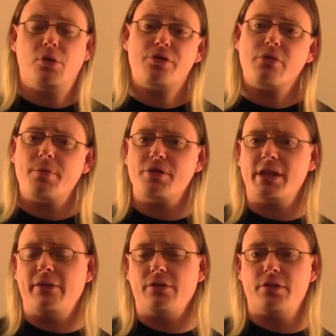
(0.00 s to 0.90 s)

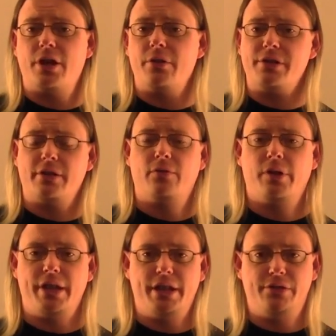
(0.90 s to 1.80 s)
prescription level dose of
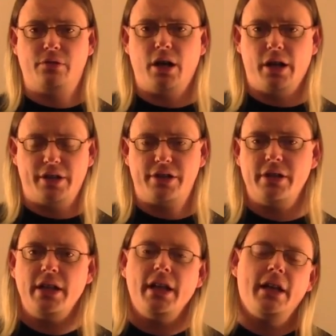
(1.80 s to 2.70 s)
one of these drugs,